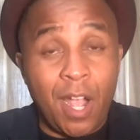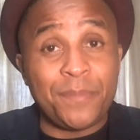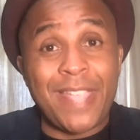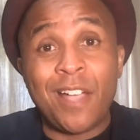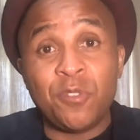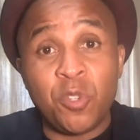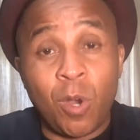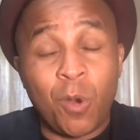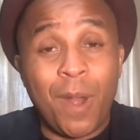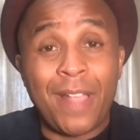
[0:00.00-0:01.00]
uptown New
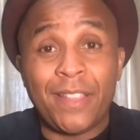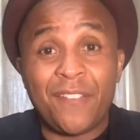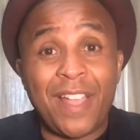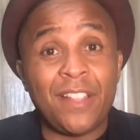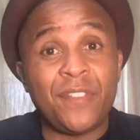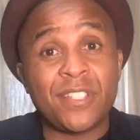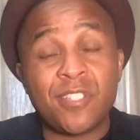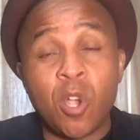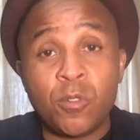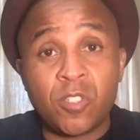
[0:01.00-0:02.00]
York where I live, I live a
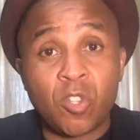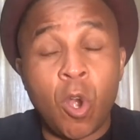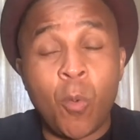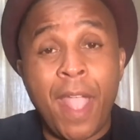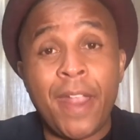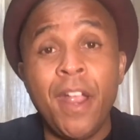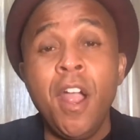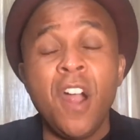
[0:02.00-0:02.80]
stone's throw away